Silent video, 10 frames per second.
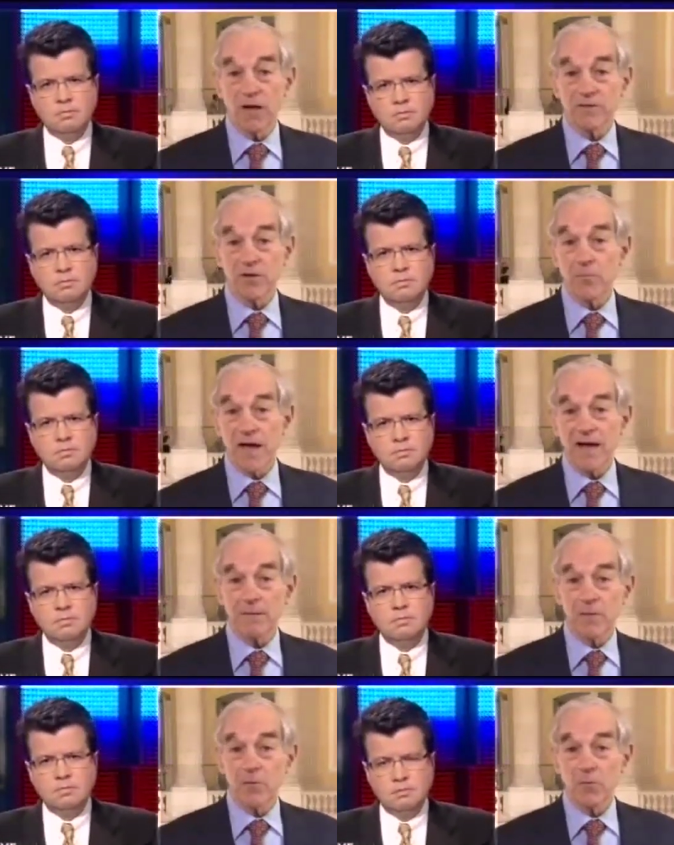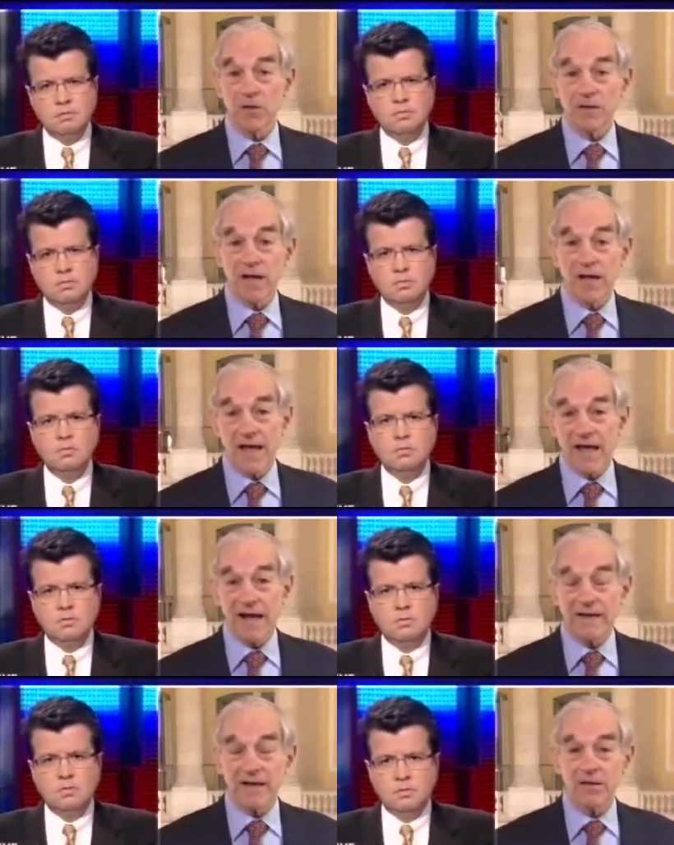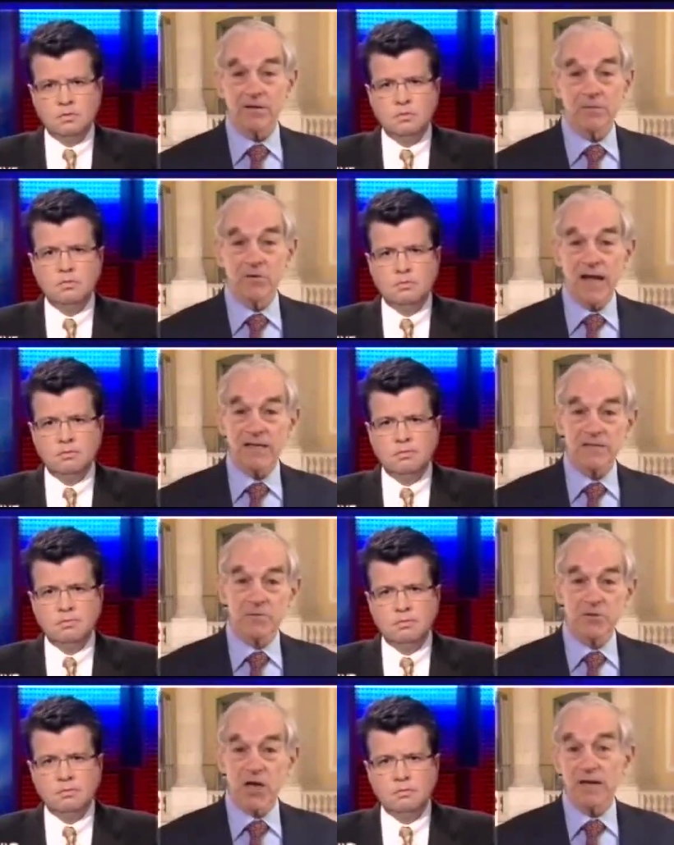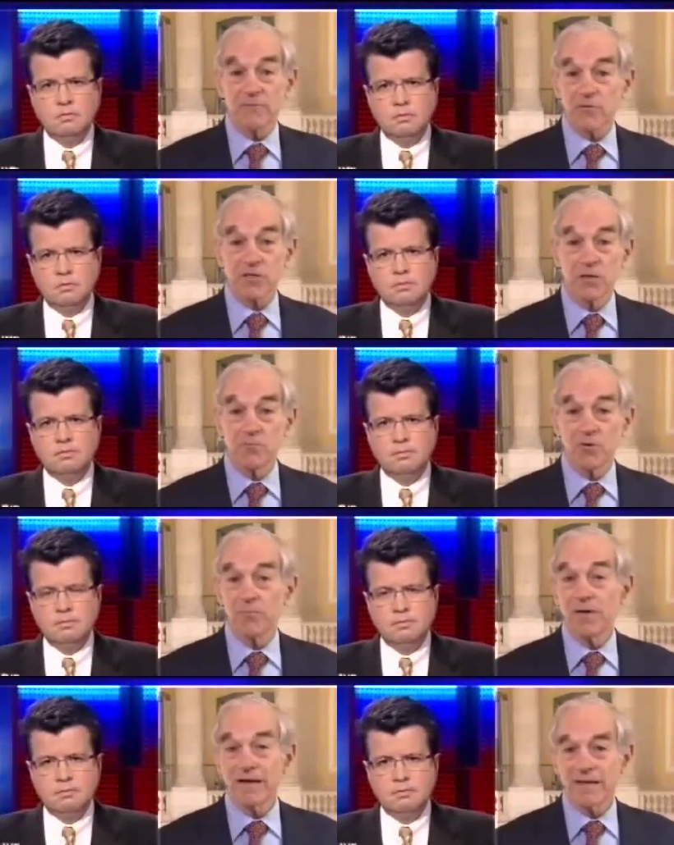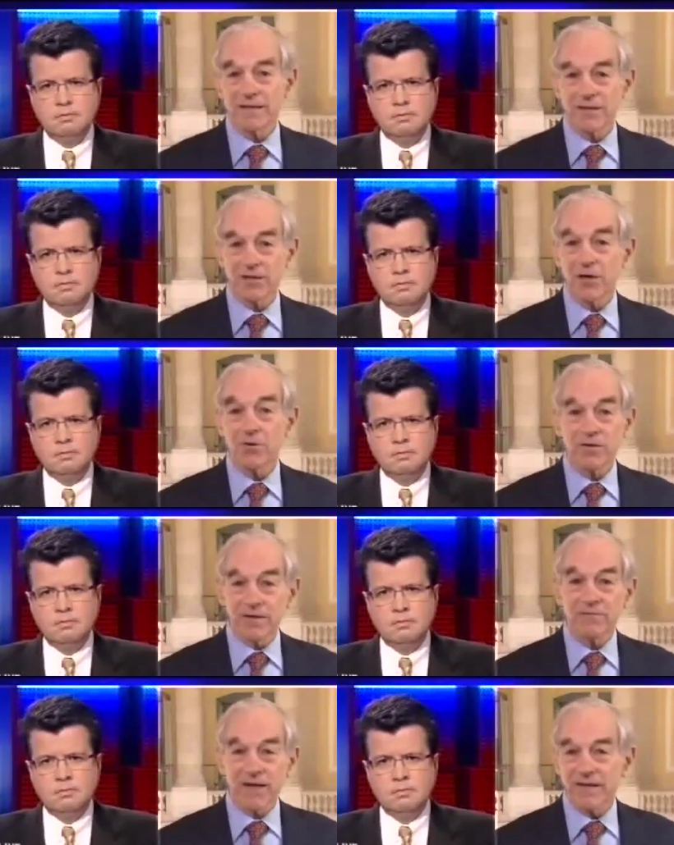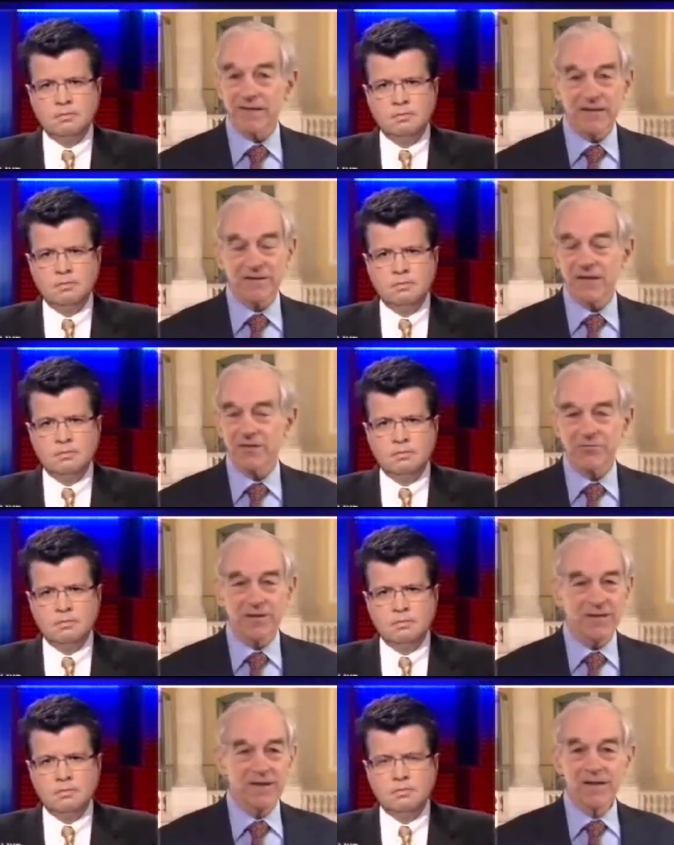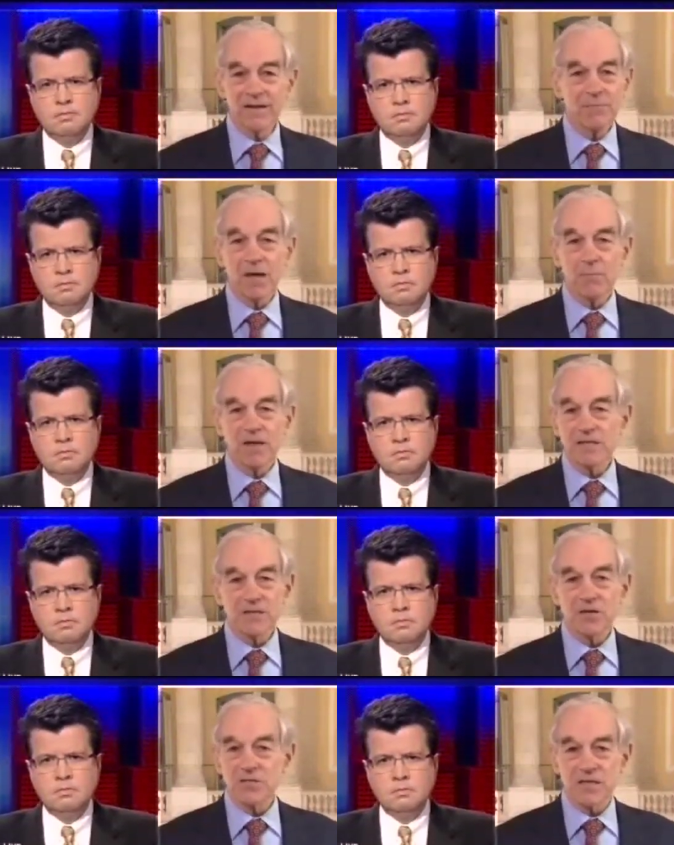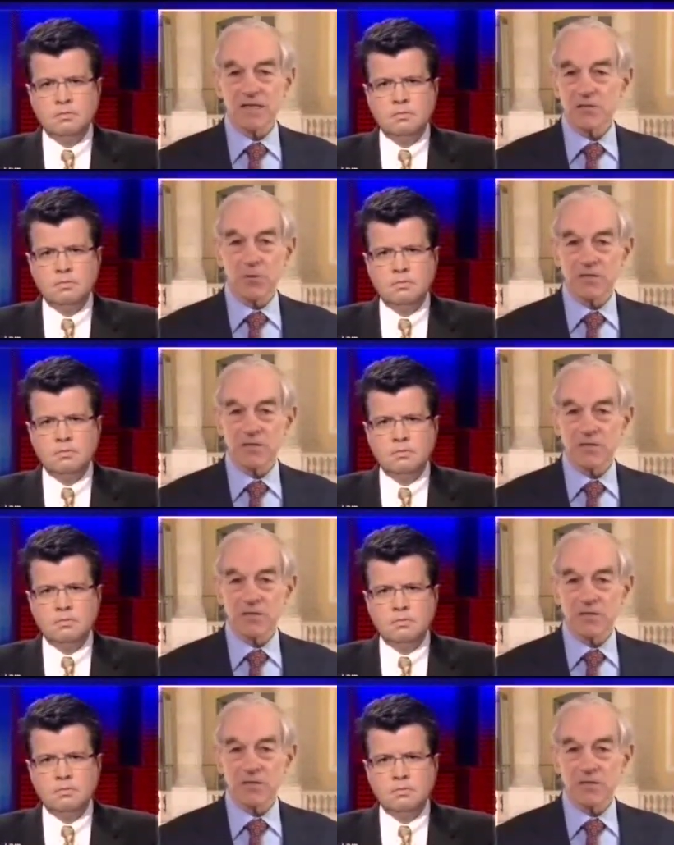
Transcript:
Speaker 1: we'll have to go back with a hat out and ask China for some more money to go and invade another country. It makes no sense